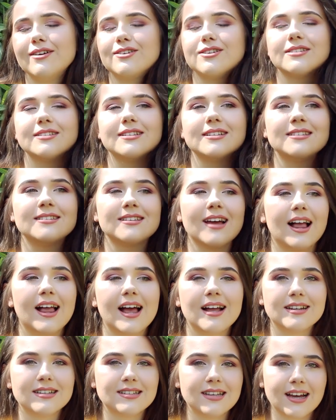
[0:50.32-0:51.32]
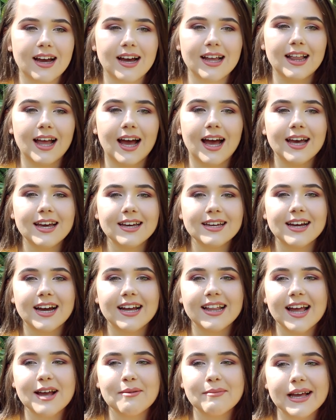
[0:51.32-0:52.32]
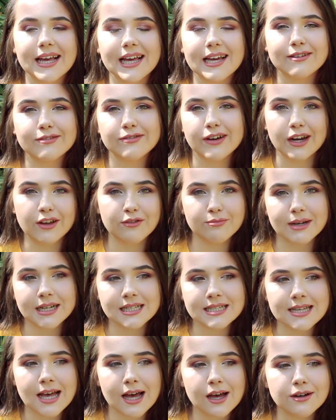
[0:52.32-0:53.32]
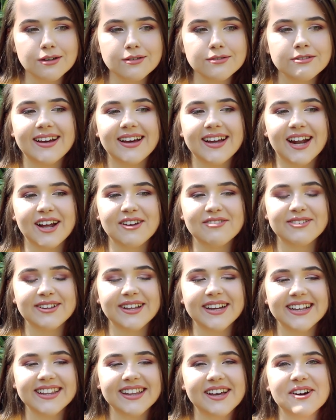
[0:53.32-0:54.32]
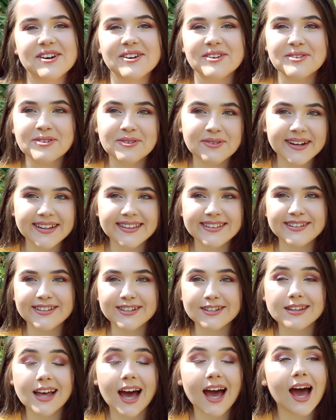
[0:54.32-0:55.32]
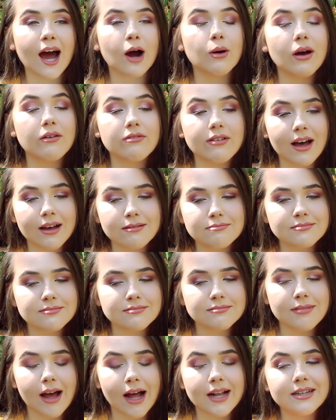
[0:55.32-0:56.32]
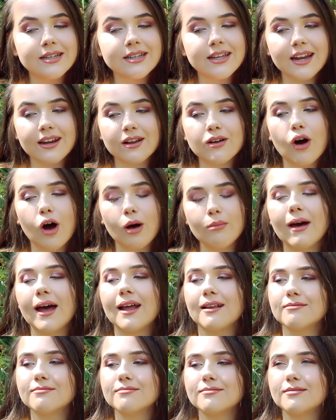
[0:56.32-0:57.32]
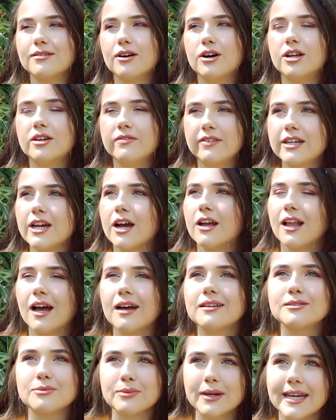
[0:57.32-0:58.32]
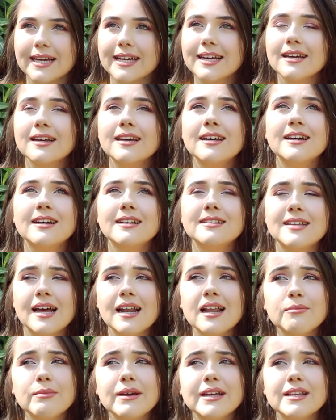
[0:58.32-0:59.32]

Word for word: It's just the start editing I like. I like making fun of myself, and I feel like they're a cool way to do that. However, I did get a comment on a video last week telling